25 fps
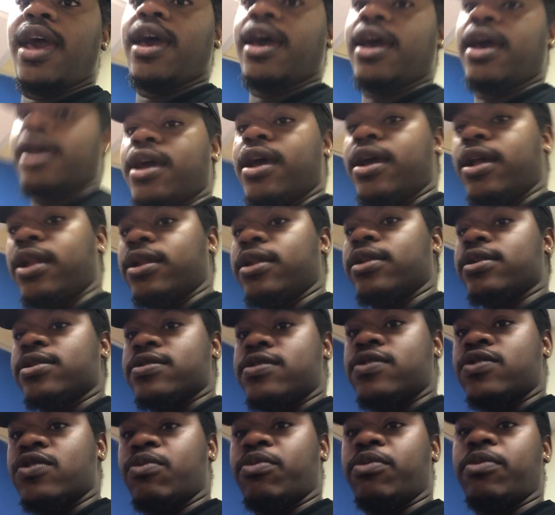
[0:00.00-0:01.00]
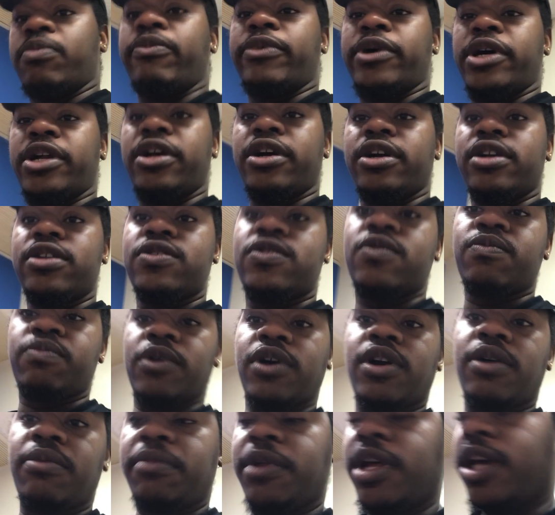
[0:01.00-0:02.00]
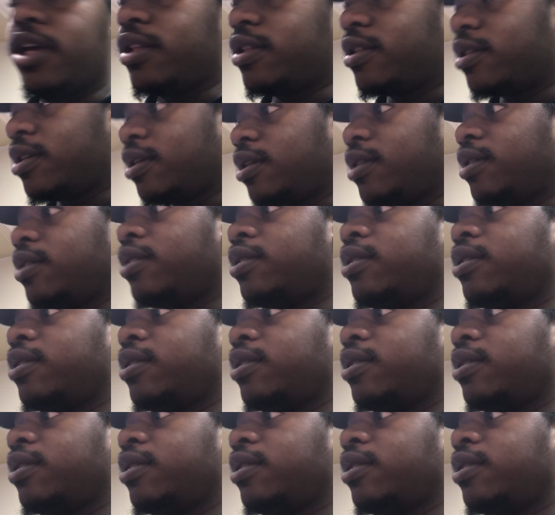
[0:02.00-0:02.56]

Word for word: and super modern, super updated.